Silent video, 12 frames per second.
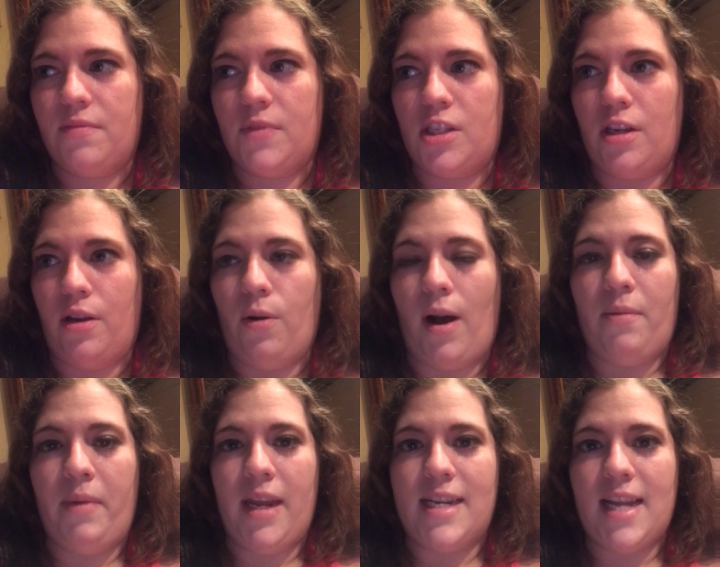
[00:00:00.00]
So I'll
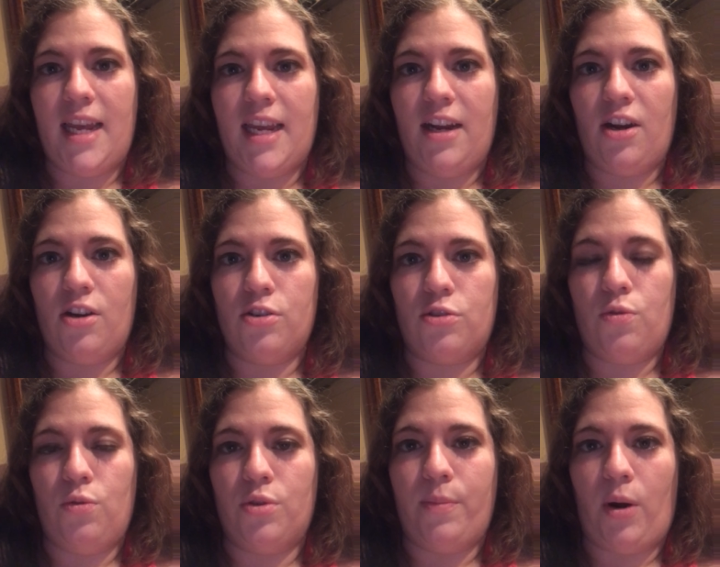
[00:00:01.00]
be taking her to
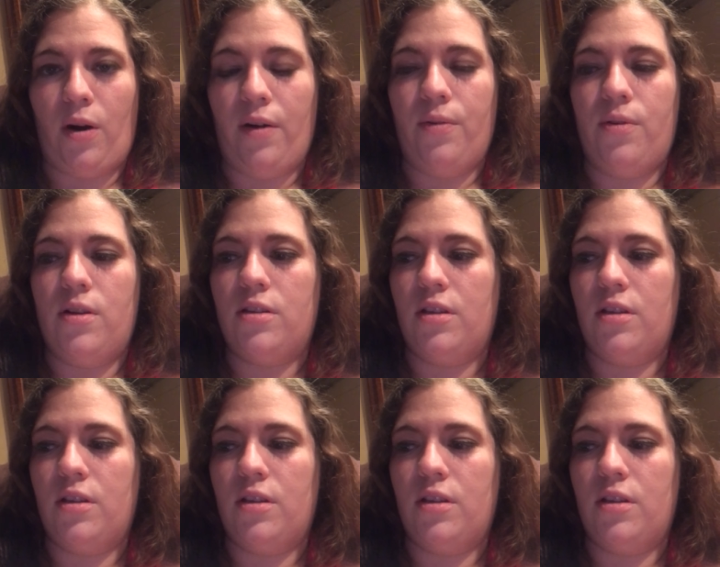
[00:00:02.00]
school tomorrow.